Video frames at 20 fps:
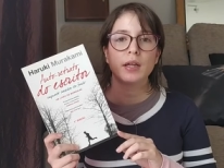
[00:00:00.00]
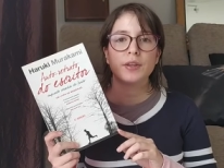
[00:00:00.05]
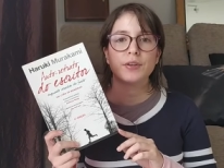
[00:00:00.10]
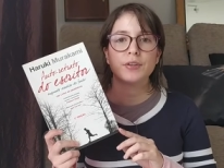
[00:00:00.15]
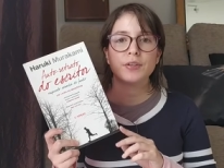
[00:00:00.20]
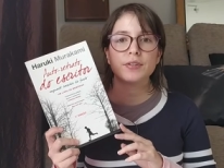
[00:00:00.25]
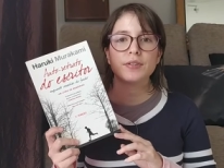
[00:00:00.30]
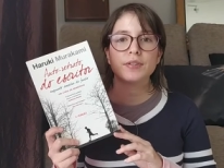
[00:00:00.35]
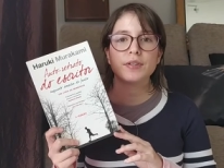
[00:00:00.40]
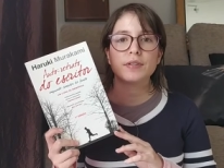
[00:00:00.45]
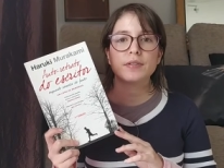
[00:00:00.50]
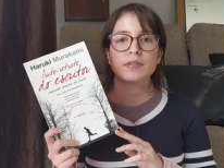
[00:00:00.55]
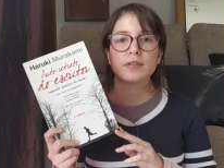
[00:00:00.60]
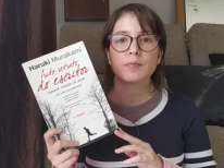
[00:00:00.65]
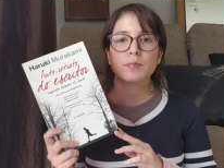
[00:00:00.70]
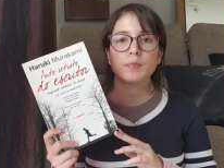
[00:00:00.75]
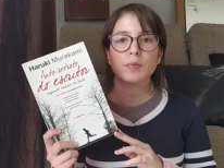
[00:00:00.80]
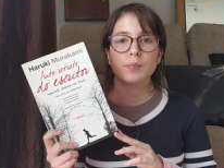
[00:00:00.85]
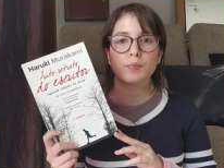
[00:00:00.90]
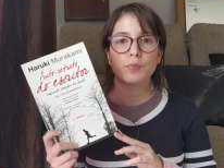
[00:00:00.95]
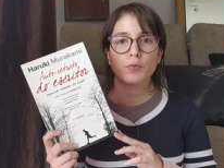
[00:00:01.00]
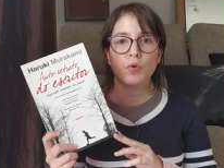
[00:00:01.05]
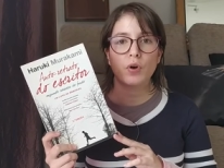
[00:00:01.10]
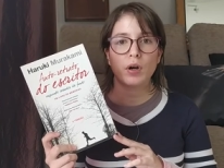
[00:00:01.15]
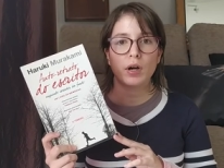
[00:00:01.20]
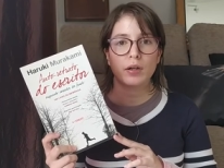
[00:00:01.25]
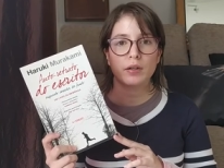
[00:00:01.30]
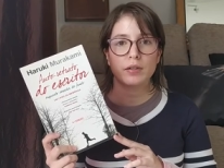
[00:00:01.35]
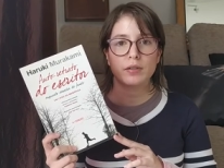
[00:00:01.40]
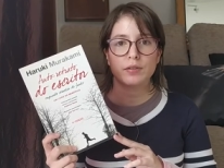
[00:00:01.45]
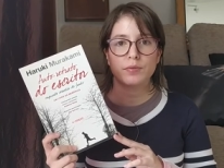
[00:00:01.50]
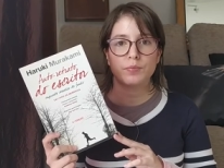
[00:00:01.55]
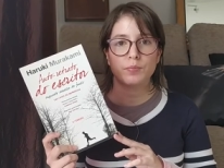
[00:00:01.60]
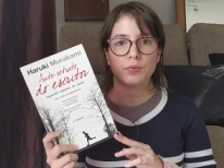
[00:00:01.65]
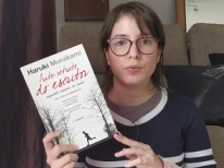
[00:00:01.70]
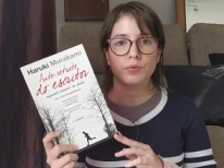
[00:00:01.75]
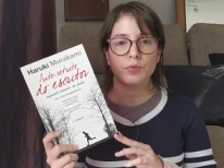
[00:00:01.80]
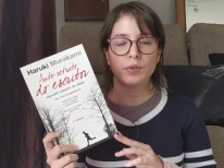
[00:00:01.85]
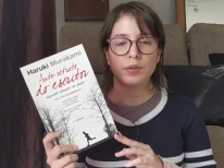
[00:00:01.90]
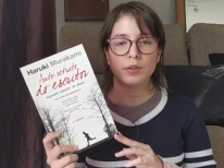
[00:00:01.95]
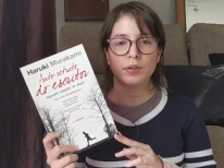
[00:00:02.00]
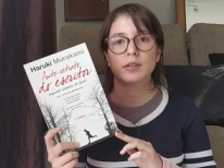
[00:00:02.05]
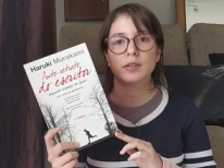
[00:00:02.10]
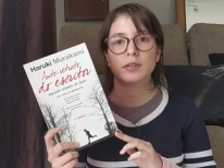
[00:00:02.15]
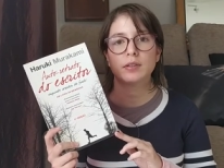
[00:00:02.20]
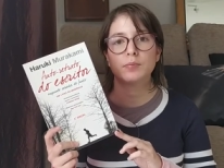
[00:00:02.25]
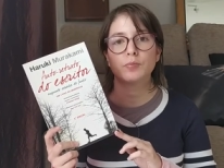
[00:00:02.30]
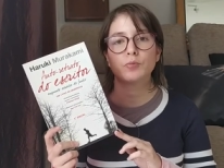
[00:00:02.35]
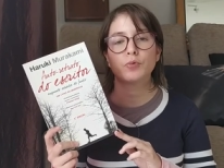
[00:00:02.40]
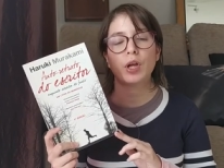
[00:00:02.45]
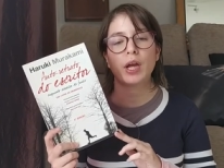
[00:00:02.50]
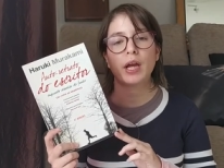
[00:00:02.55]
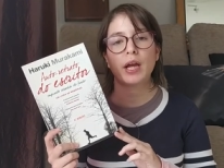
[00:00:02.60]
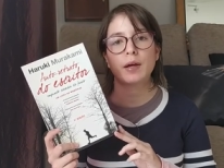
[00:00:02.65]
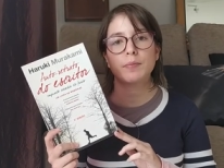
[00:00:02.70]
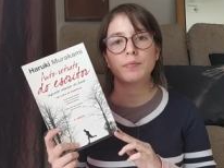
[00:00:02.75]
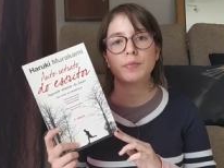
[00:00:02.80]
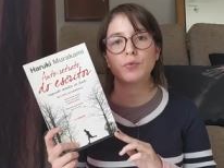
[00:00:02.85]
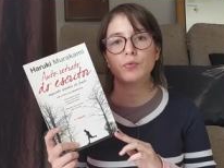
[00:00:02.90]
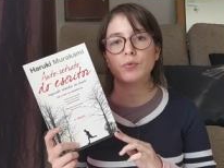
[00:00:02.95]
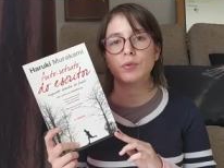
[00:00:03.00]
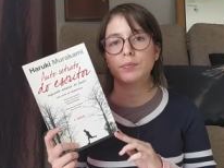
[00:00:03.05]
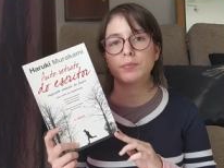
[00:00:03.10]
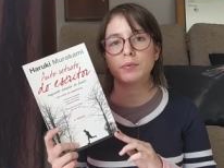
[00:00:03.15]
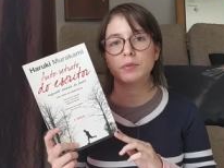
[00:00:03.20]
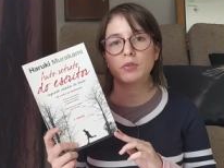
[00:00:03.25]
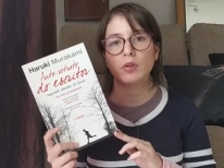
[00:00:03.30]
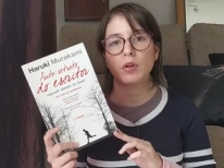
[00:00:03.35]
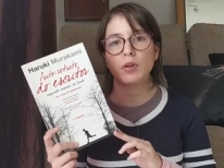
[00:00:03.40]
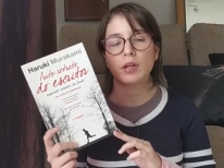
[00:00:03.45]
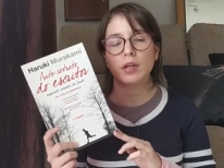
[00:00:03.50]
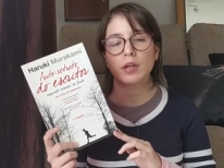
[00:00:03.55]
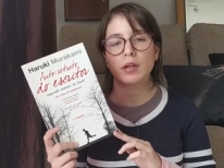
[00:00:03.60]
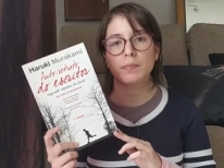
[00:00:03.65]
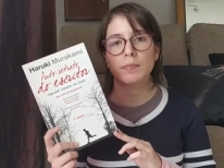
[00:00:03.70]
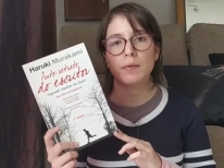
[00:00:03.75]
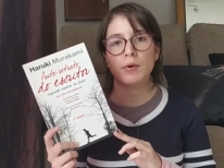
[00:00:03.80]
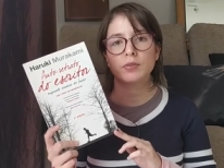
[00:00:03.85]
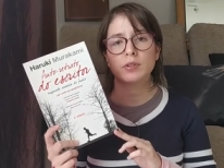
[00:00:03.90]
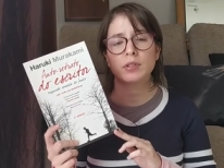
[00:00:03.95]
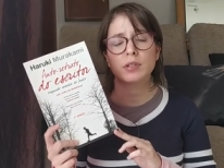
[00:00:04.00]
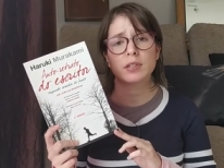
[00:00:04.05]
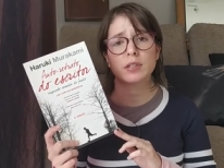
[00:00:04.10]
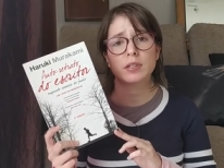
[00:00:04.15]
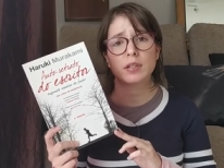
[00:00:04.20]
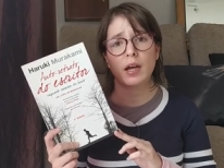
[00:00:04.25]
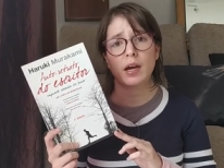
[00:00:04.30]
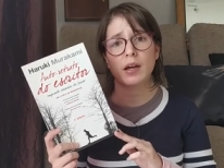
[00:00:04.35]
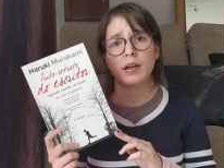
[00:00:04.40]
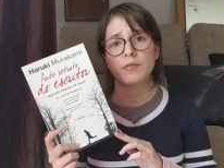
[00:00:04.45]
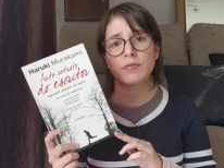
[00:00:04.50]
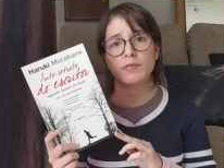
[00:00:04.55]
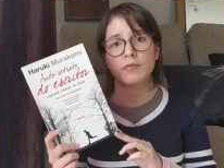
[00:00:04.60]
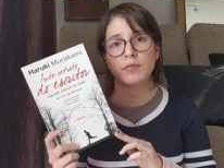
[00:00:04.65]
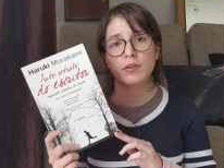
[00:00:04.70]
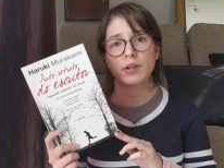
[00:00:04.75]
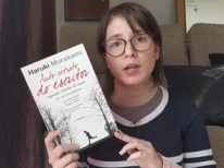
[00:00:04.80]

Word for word: This is a memoirs book. Murakami will be talking about his life,